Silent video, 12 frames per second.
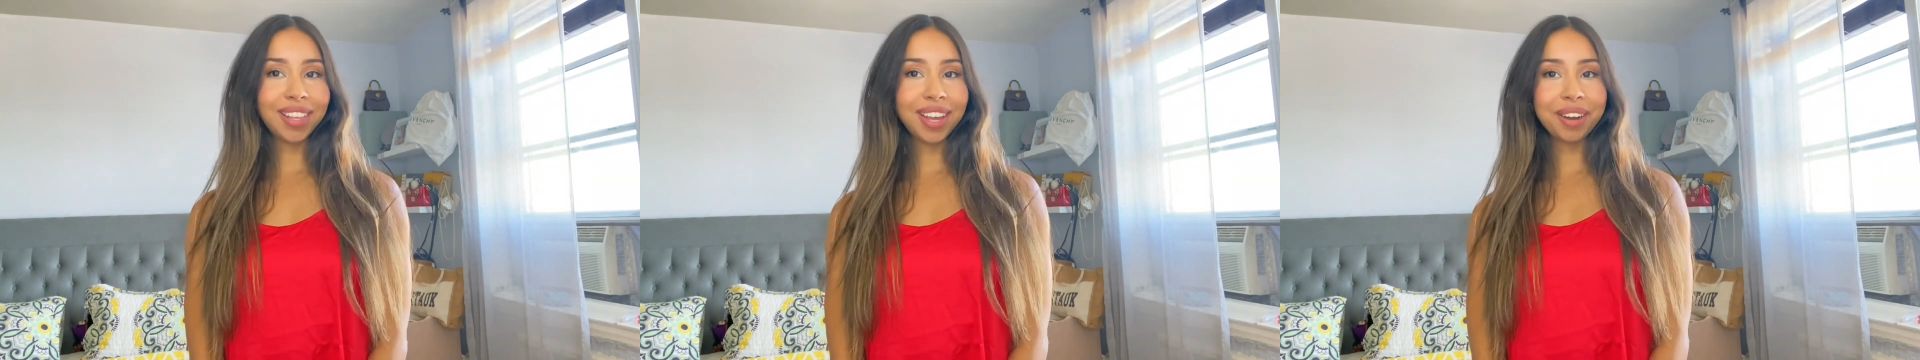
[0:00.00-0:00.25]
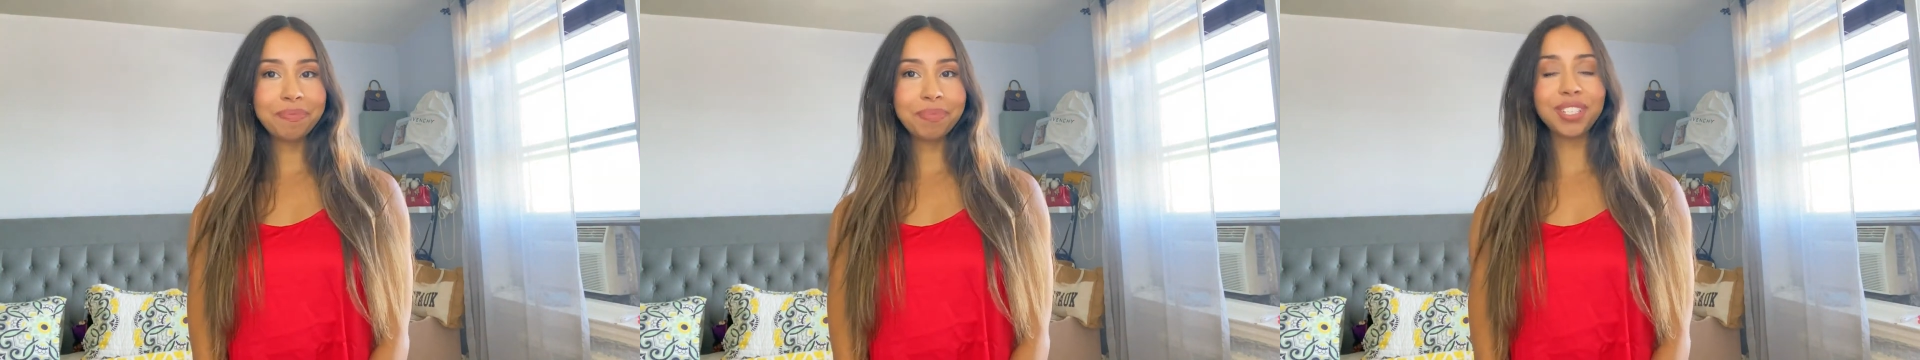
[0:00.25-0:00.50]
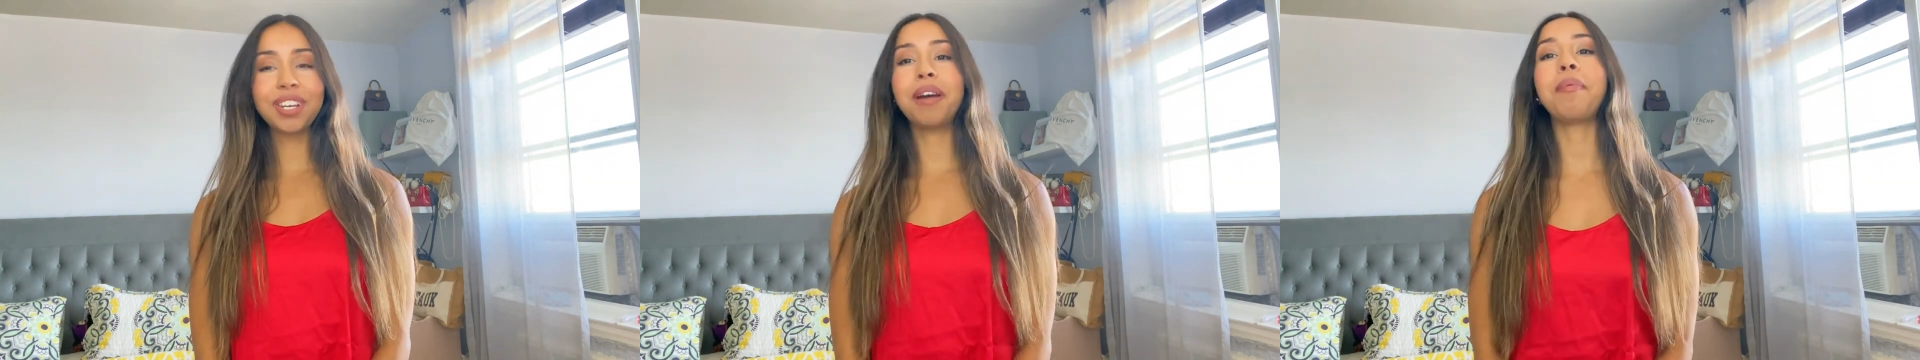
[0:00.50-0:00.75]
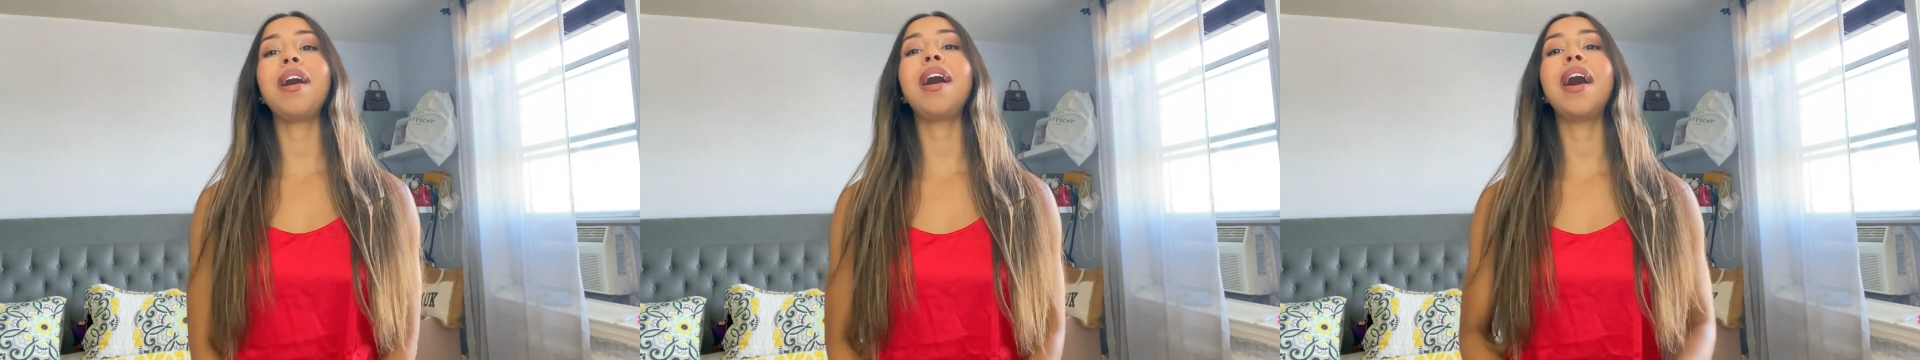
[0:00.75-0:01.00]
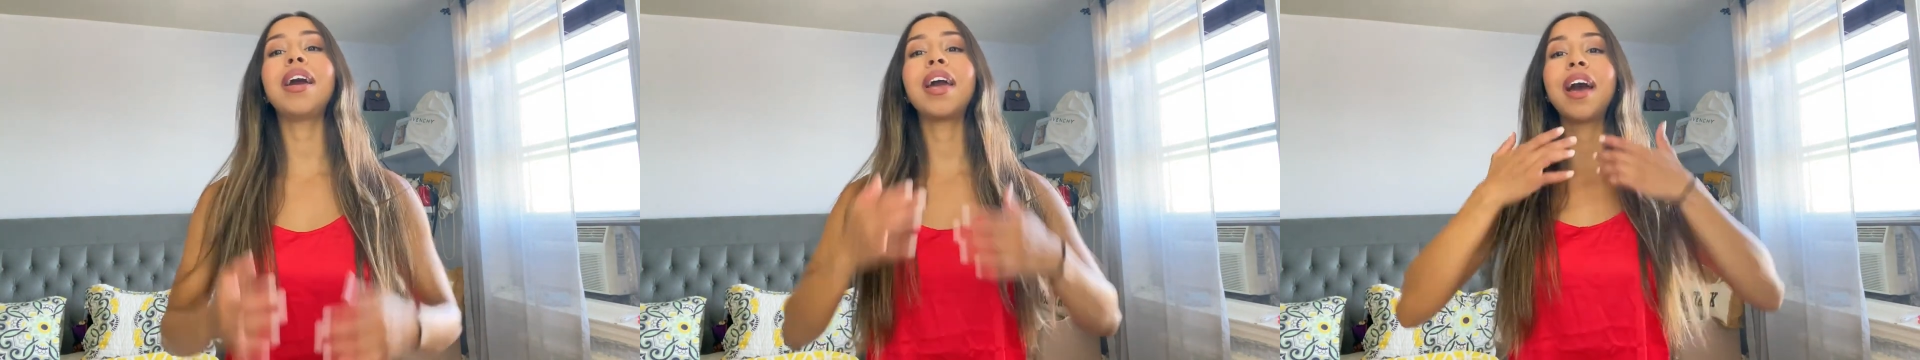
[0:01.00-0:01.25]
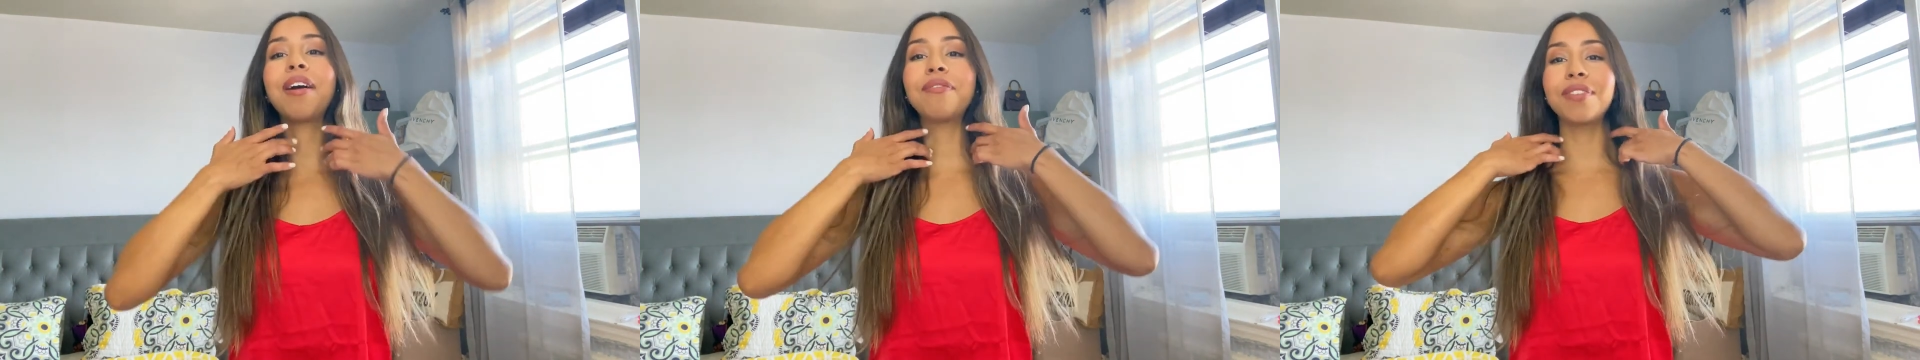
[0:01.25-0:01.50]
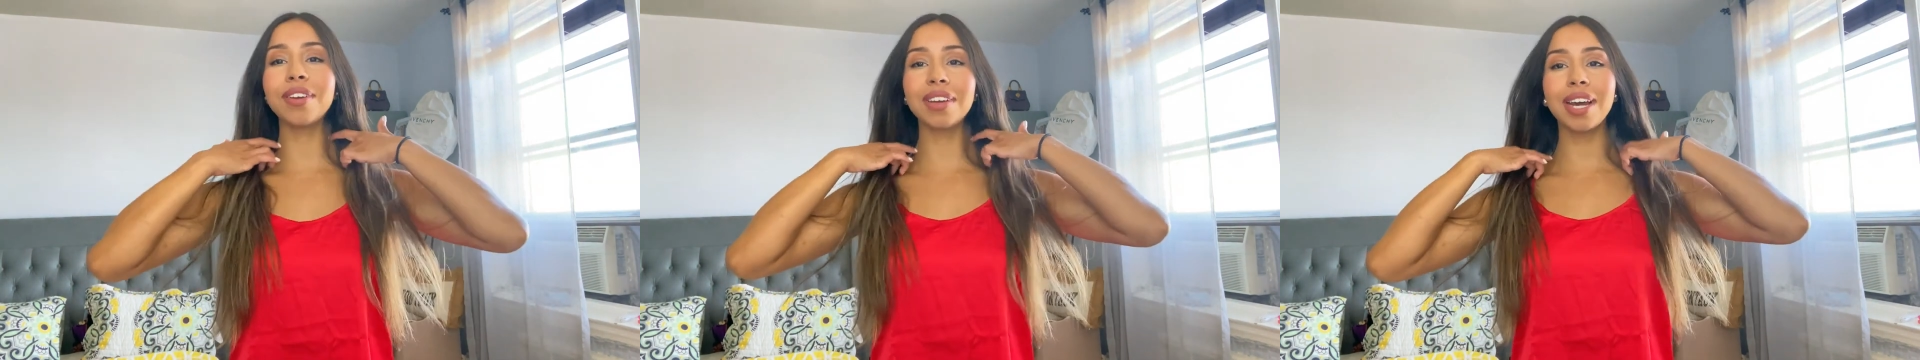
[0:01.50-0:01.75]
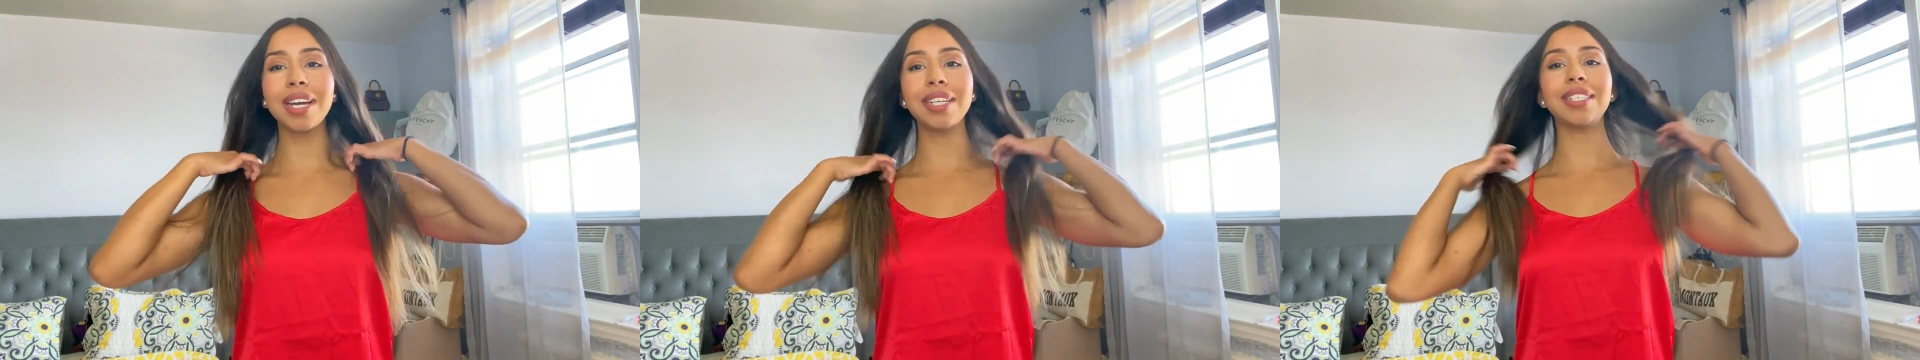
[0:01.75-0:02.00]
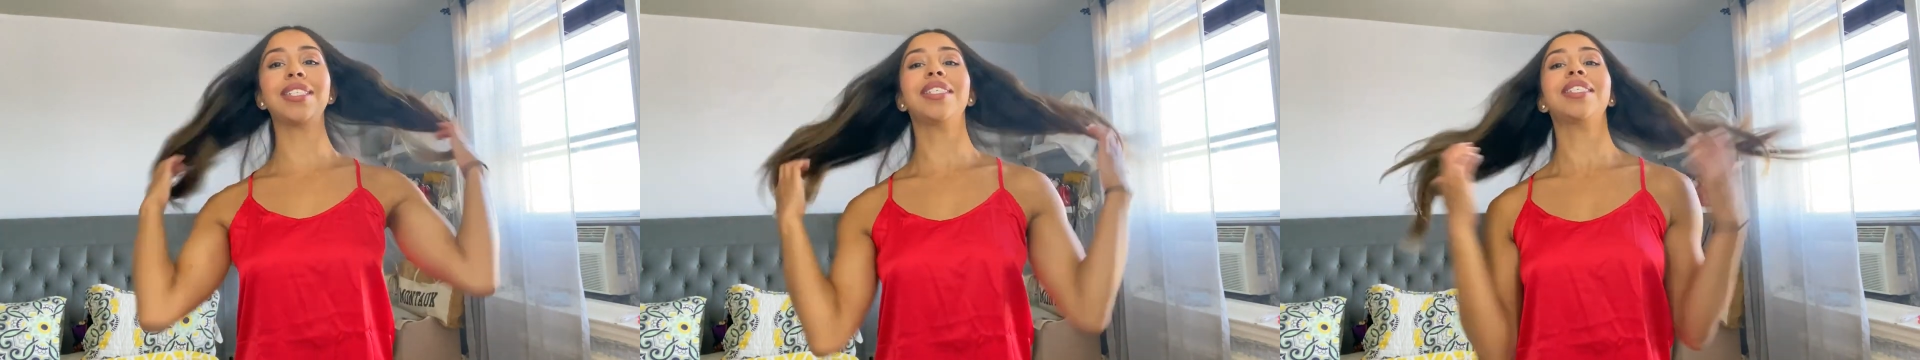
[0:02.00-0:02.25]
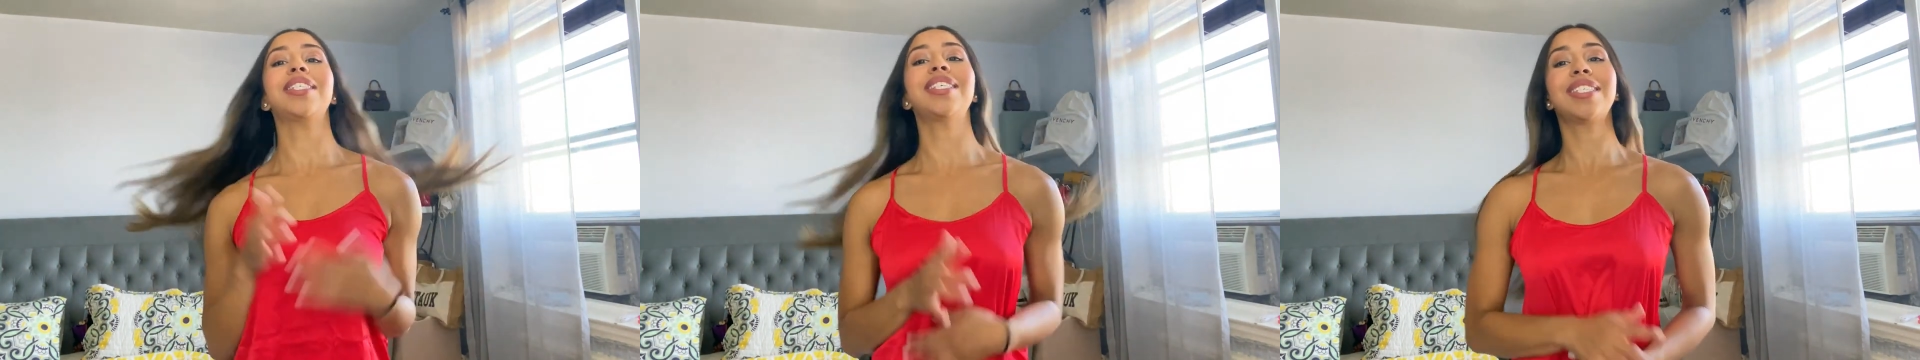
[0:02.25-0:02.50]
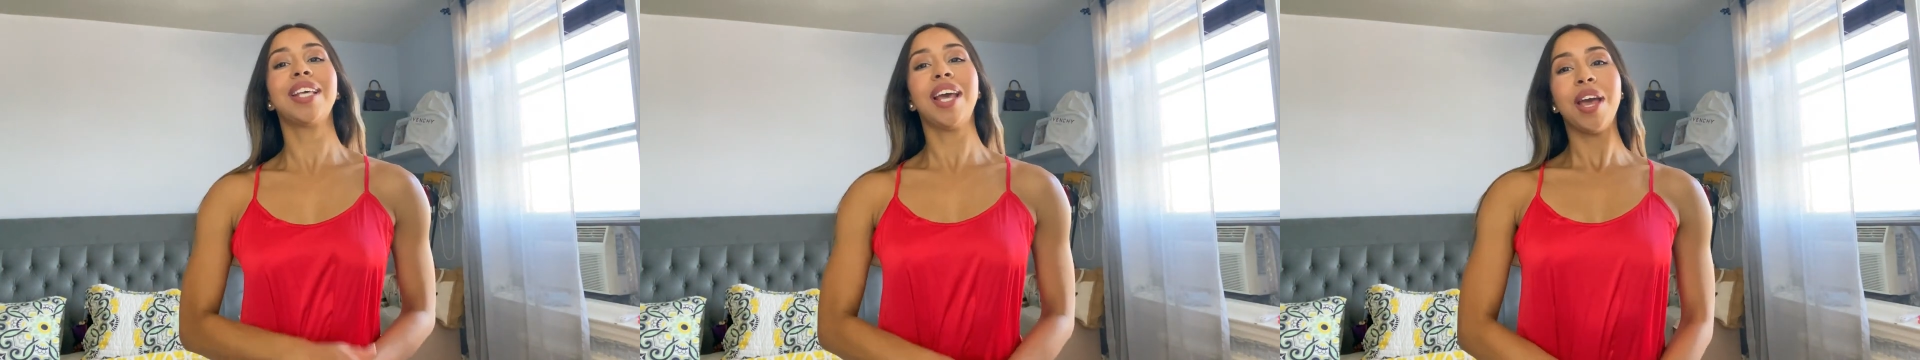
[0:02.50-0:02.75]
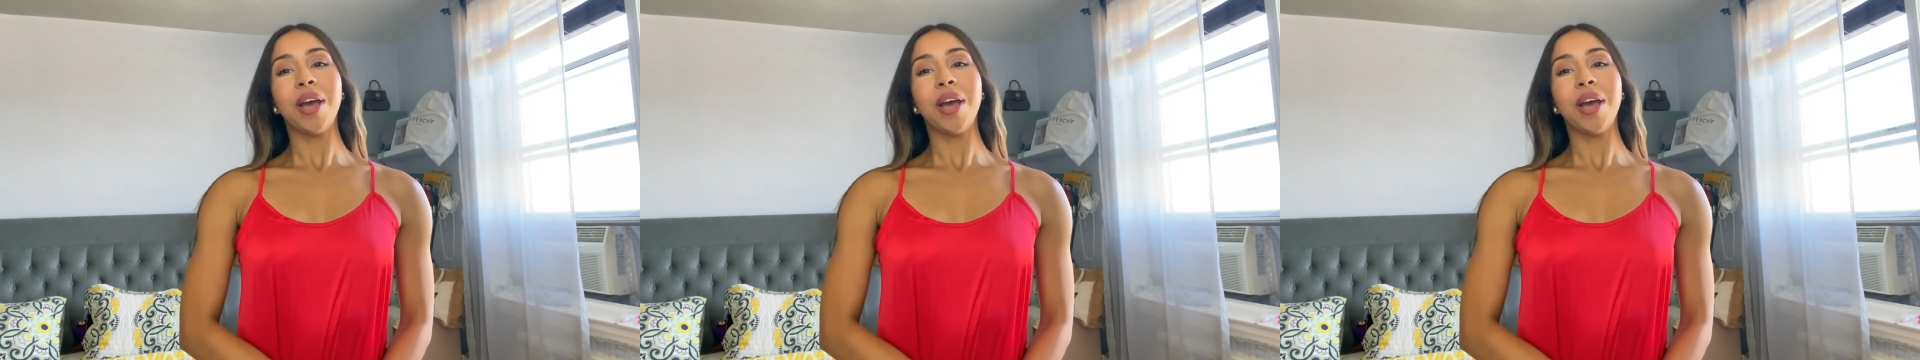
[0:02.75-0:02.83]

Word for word: Third pajama I have for you guys is this